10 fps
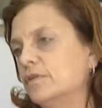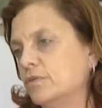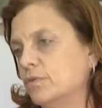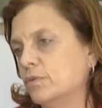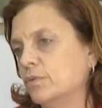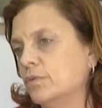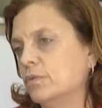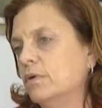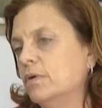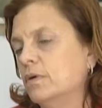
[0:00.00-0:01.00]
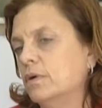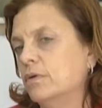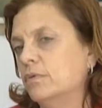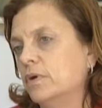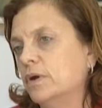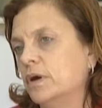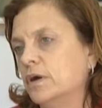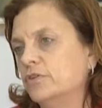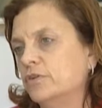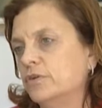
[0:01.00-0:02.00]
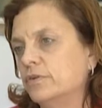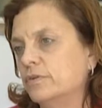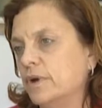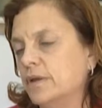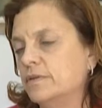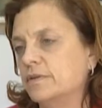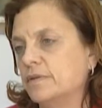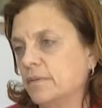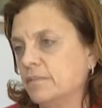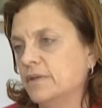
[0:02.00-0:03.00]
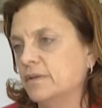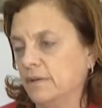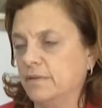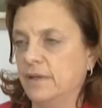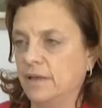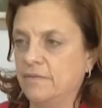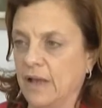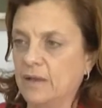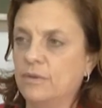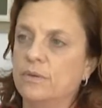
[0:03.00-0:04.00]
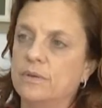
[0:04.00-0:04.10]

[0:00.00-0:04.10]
to regard children's rights as something that they value